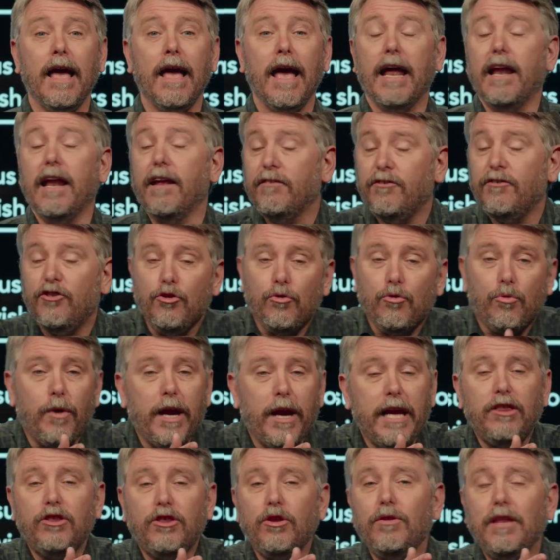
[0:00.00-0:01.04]
And if you
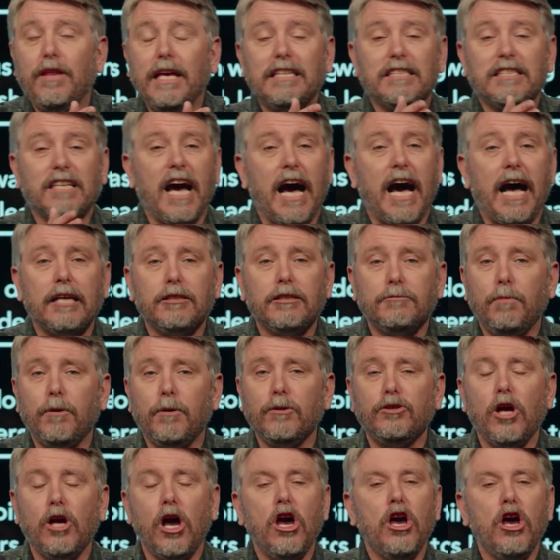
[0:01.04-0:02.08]
read through these
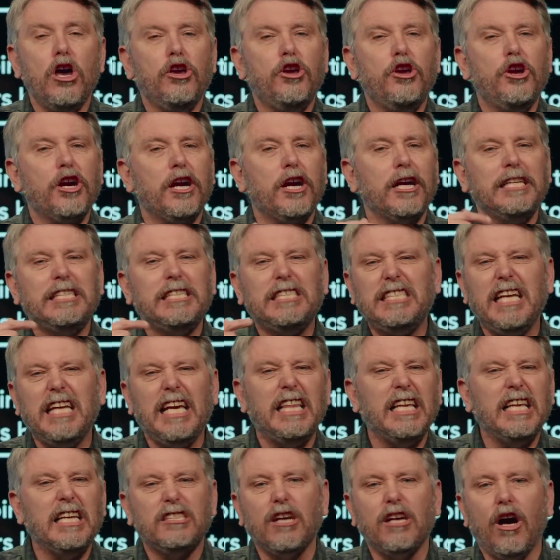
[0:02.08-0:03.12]
Gospels, you're going to
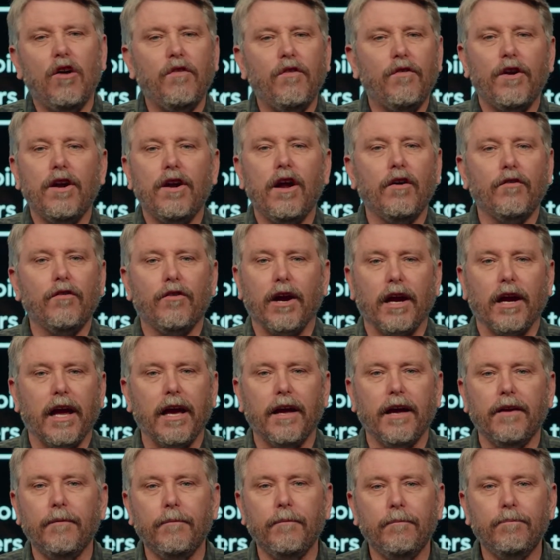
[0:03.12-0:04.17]
see this over and over
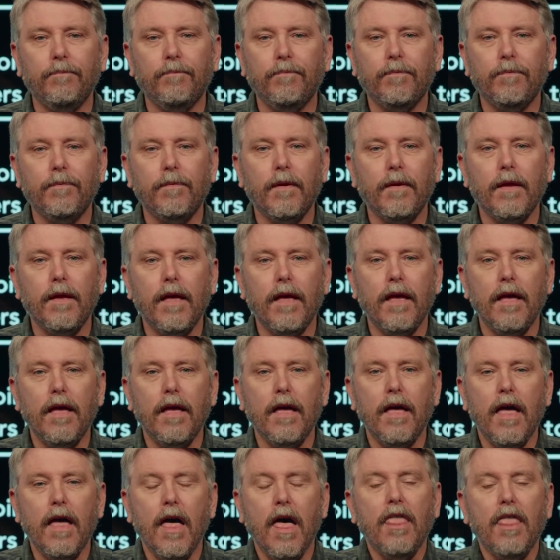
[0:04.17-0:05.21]
again.
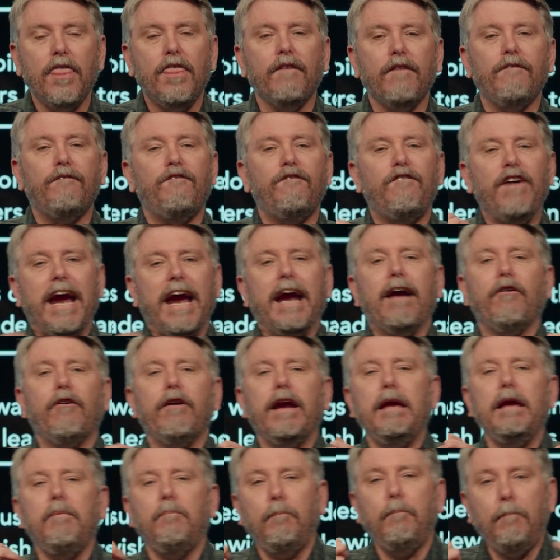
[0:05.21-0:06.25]
The
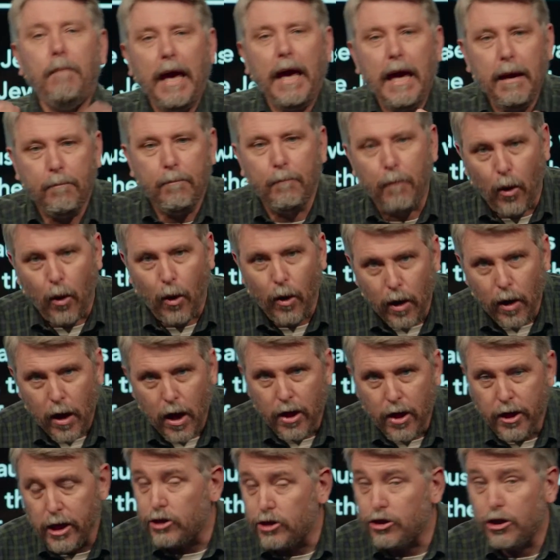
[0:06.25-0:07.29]
very people
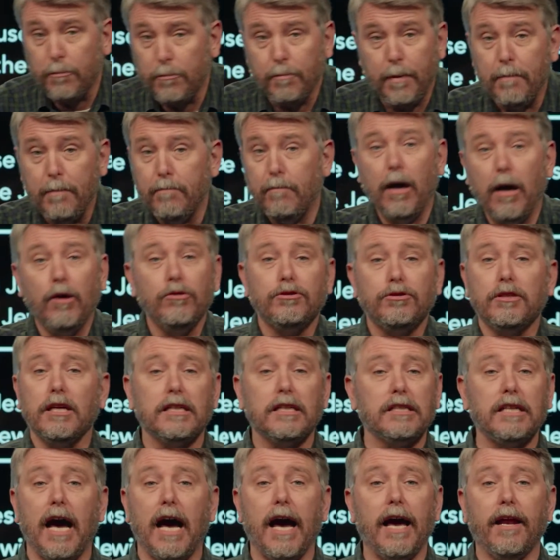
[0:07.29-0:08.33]
that should be most
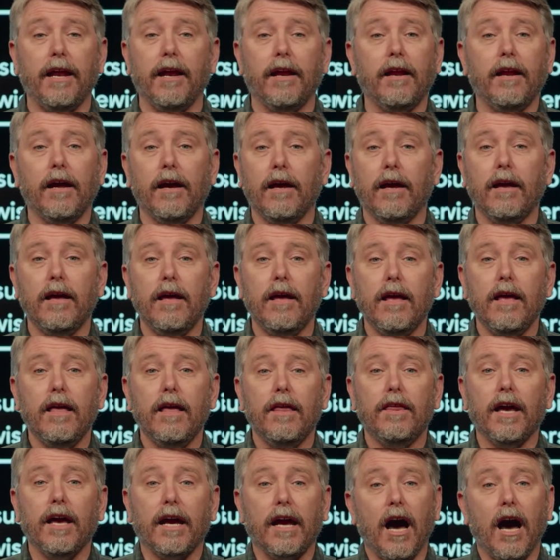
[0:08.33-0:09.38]
excited
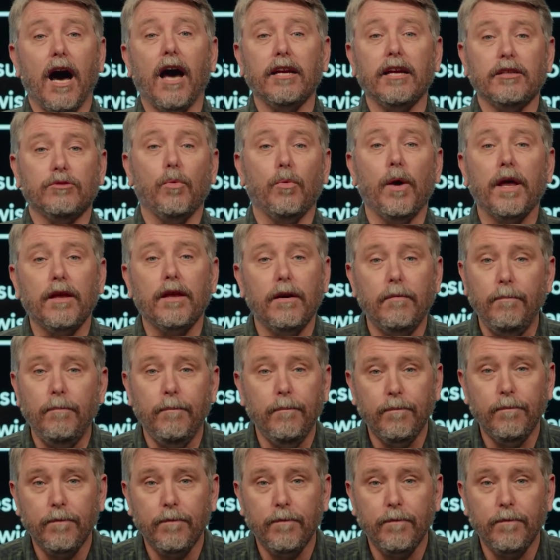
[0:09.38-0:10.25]
that God is with them